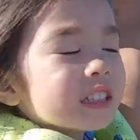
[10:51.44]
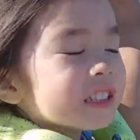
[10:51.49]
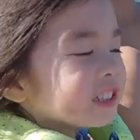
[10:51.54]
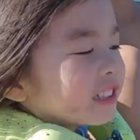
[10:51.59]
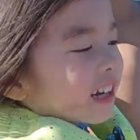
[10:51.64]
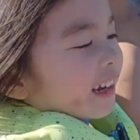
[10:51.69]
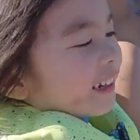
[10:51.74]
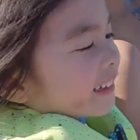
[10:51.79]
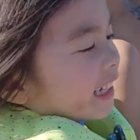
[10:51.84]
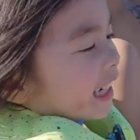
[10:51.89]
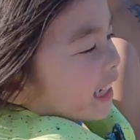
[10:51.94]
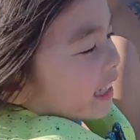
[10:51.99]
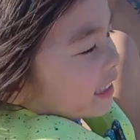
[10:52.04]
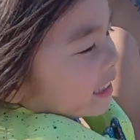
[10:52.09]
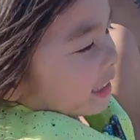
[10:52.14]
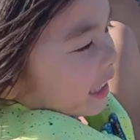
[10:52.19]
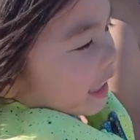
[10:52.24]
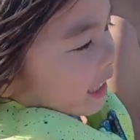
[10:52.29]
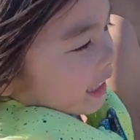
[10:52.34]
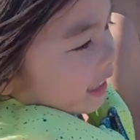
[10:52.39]
there's shark
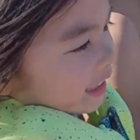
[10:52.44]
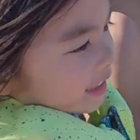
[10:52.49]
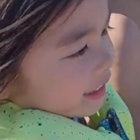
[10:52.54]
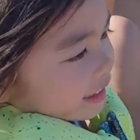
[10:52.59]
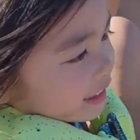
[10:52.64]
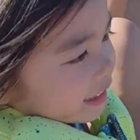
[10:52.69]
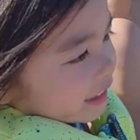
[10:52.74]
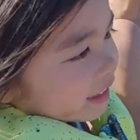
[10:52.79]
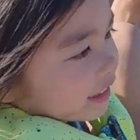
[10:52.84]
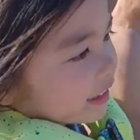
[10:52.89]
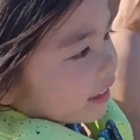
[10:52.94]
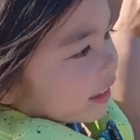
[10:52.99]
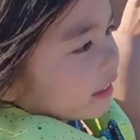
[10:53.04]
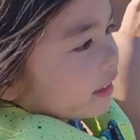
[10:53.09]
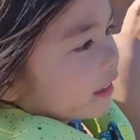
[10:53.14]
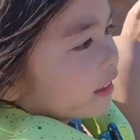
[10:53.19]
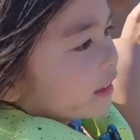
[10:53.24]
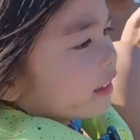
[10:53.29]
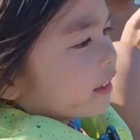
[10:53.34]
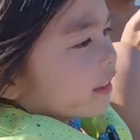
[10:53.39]
inside. You see a
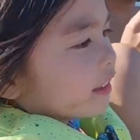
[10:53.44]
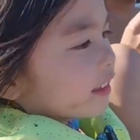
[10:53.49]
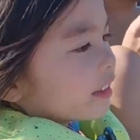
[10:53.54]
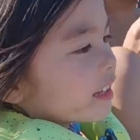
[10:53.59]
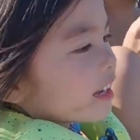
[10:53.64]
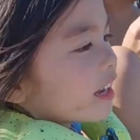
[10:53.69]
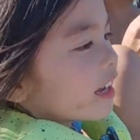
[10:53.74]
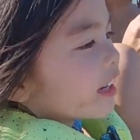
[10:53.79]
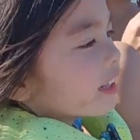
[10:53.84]
shark in there?